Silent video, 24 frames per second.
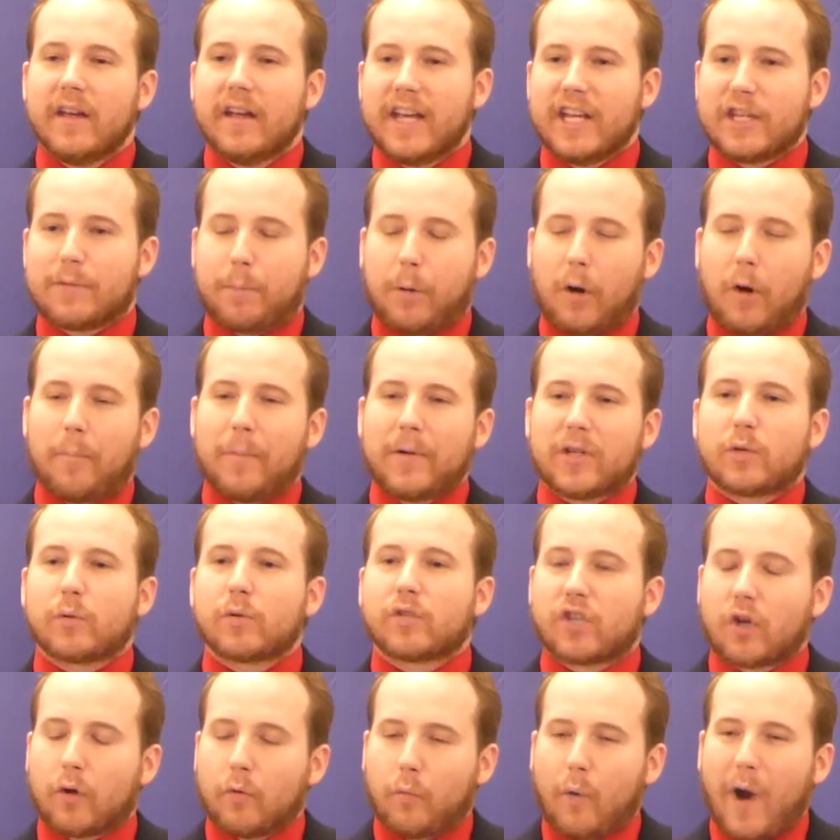His purpose
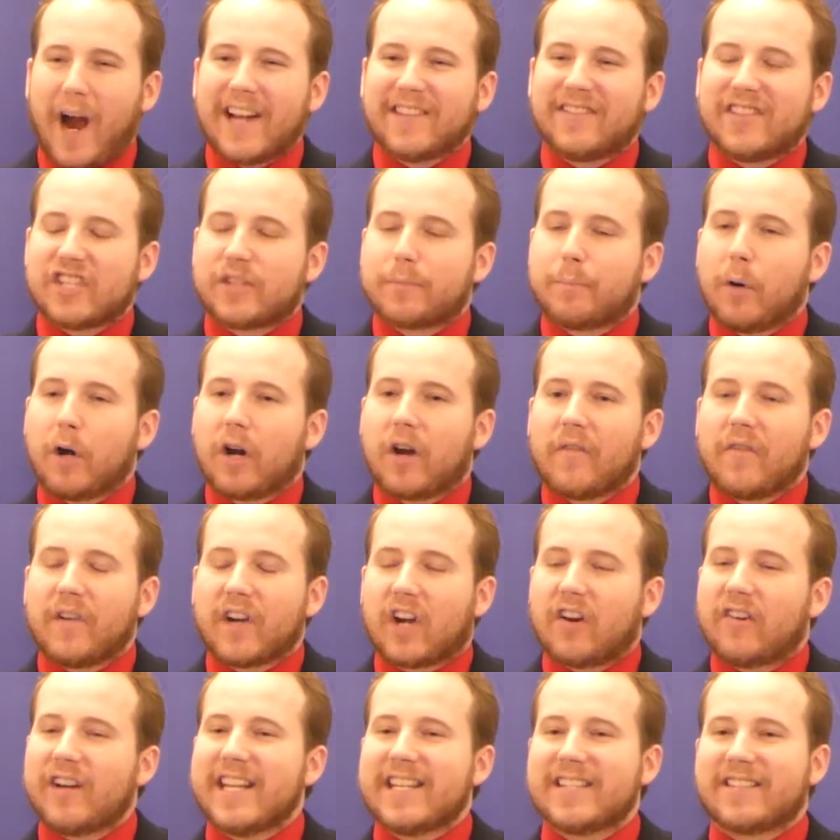was to write this book
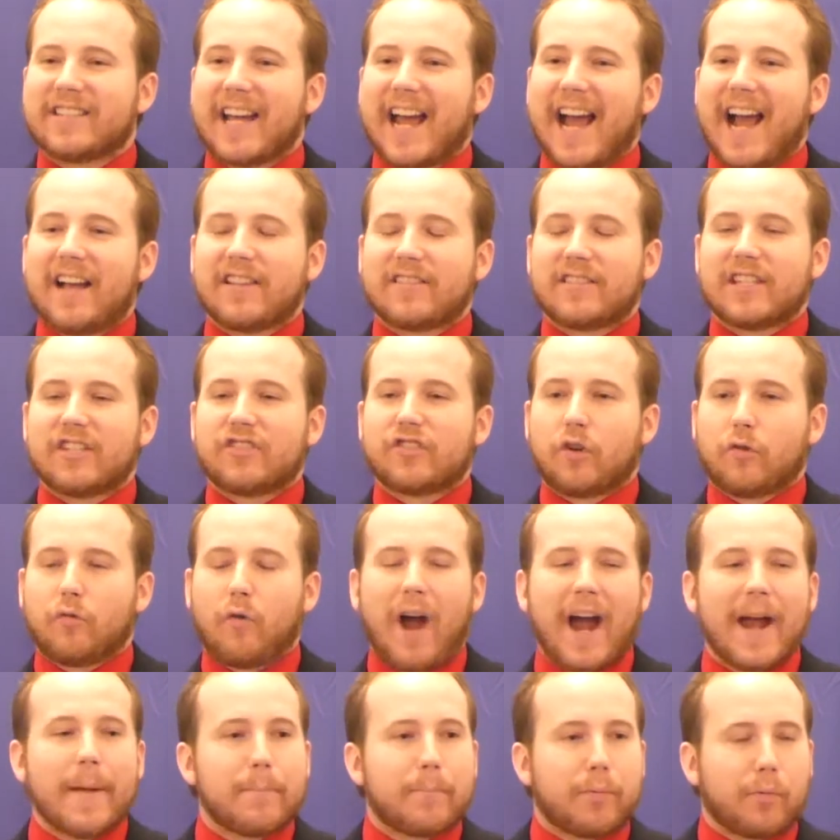of Ecclesiastes, to
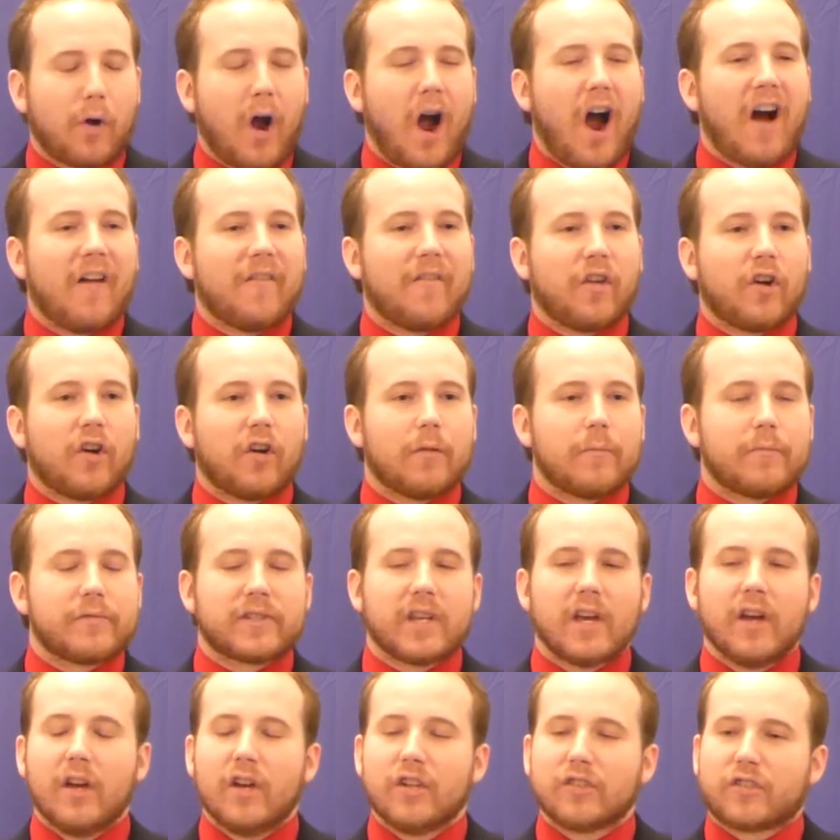write
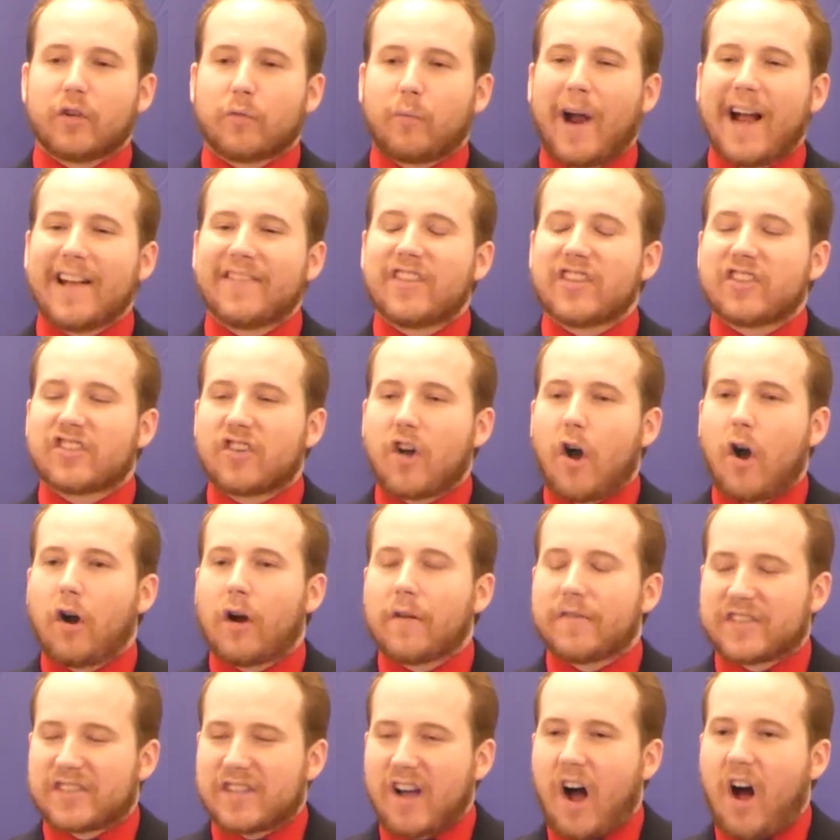Proverbs, to write the
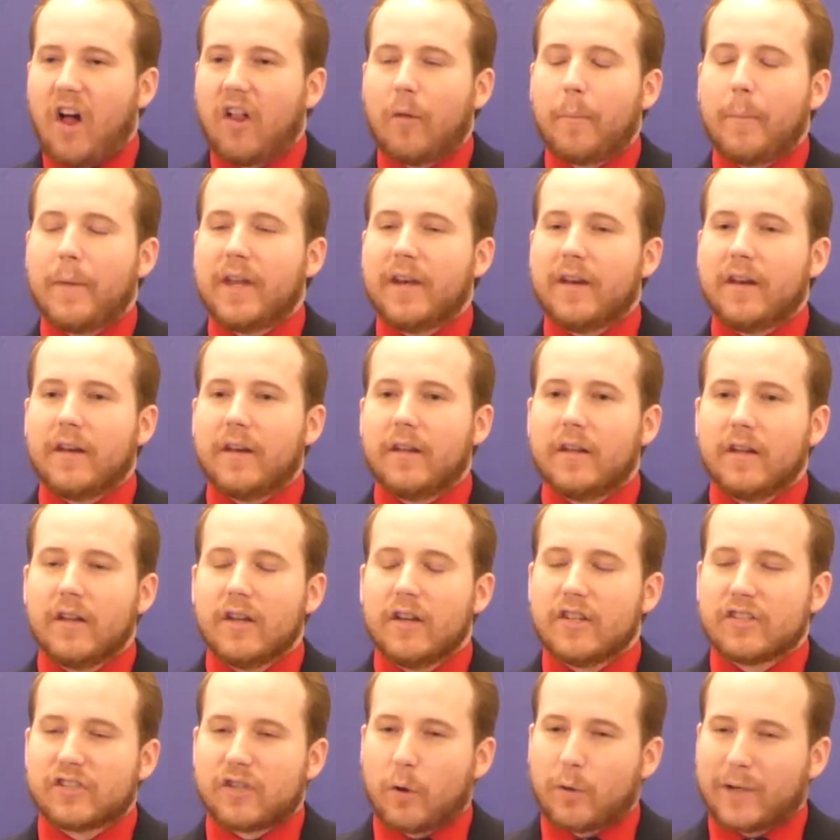Song of Solomon.
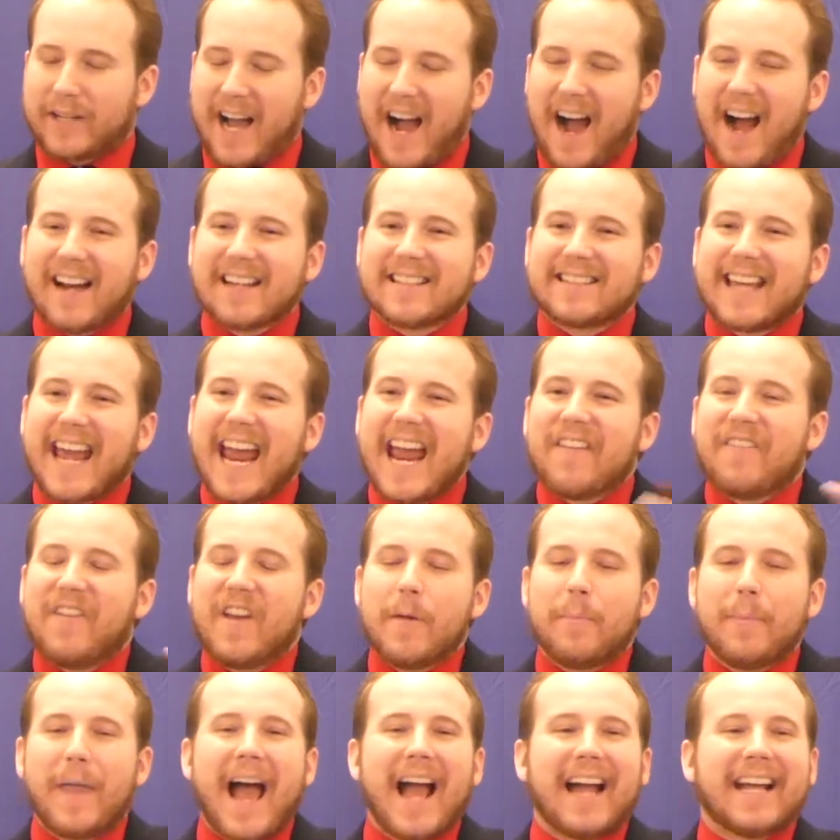So God gave
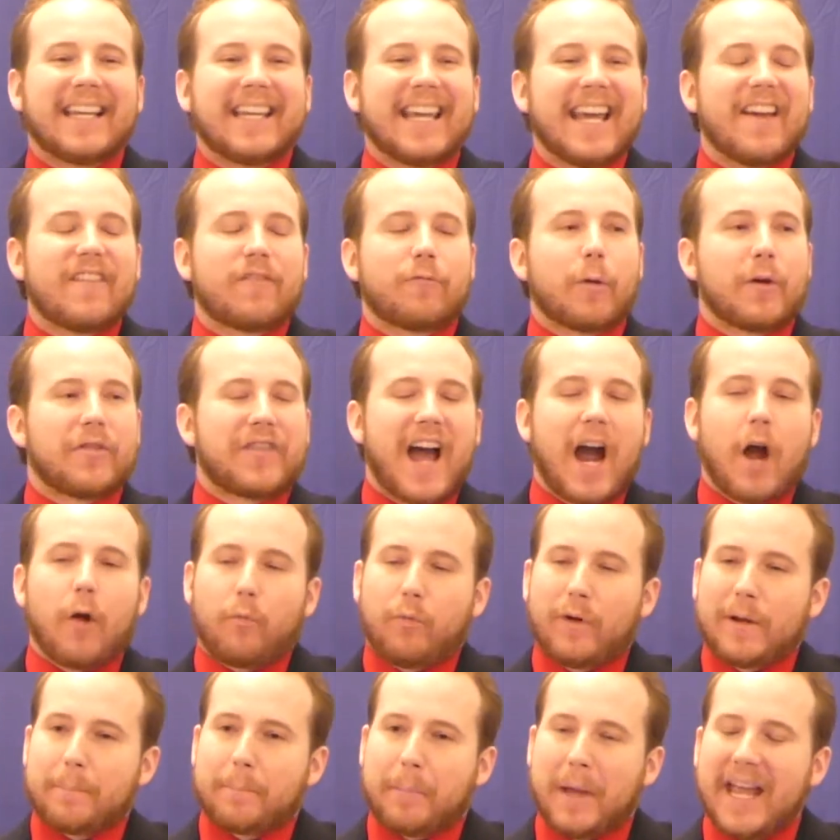him that gift
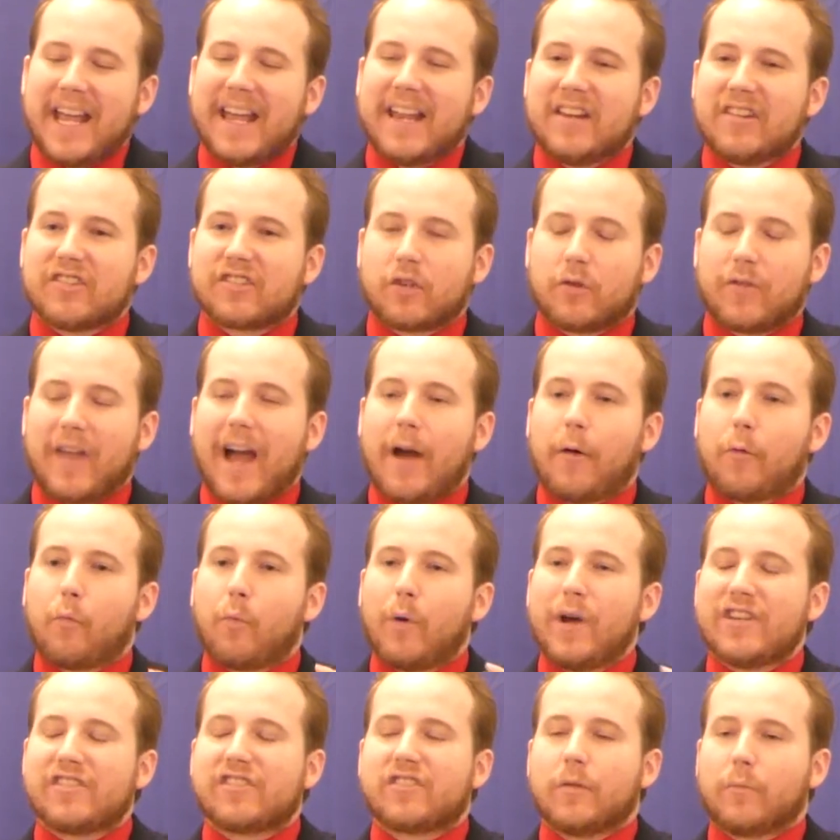without repentance. So that
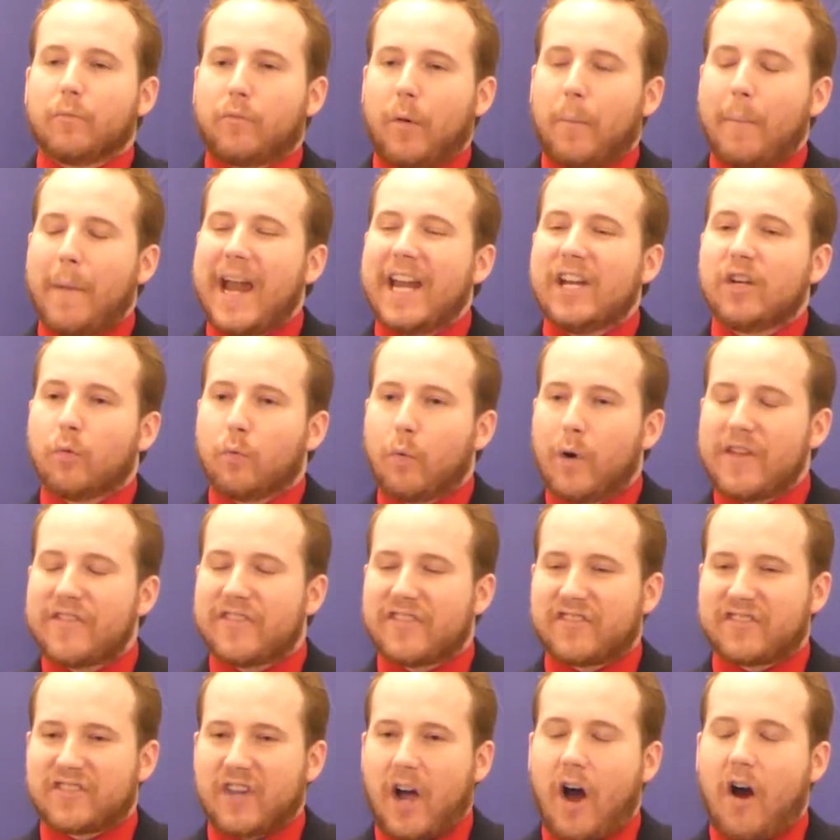wisdom remained
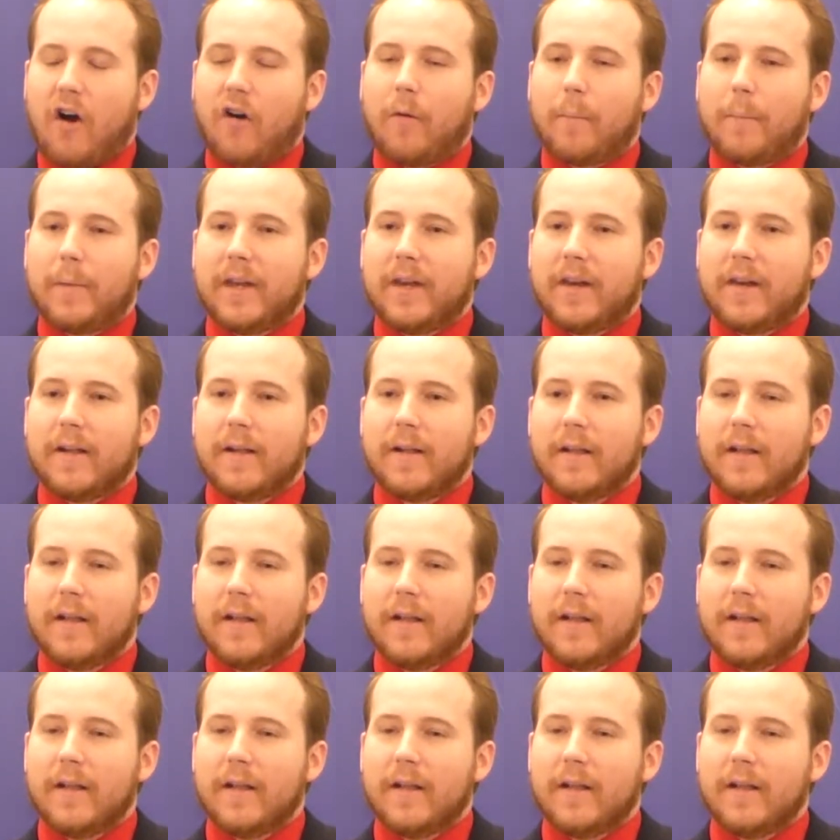with Solomon.